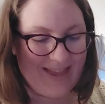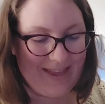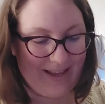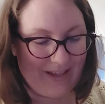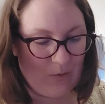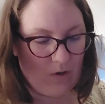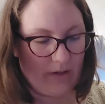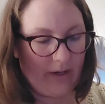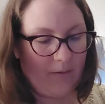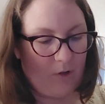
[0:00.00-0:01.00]
this one,
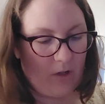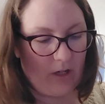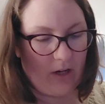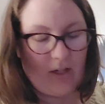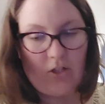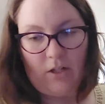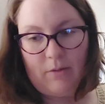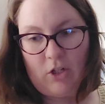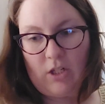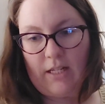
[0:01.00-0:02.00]
and I'm not going to go into too
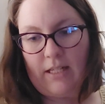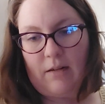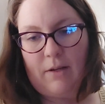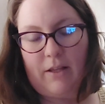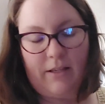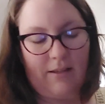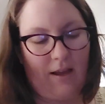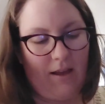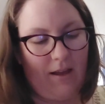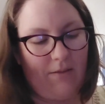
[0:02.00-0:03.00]
much detail about this,
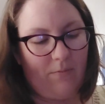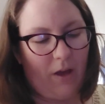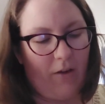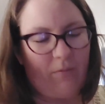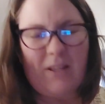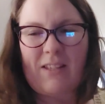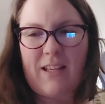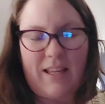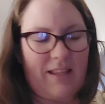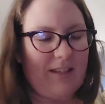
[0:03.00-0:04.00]
part of me is
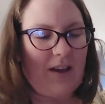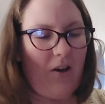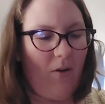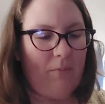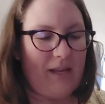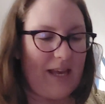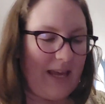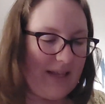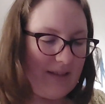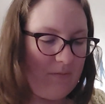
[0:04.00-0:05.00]
thinking this can't be
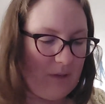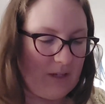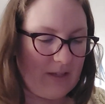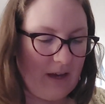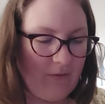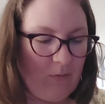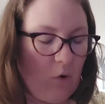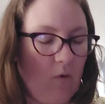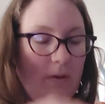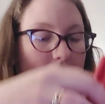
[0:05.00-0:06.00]
it, I must have
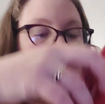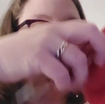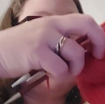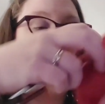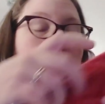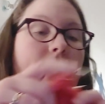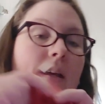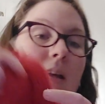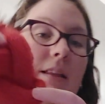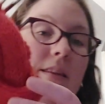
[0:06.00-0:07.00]
more, but anyway,
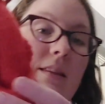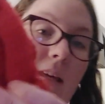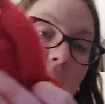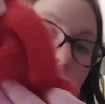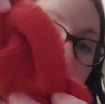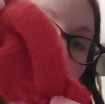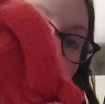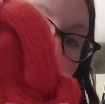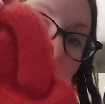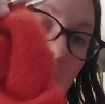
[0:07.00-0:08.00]
this is what
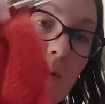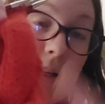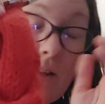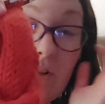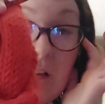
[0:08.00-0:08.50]
you saw me working on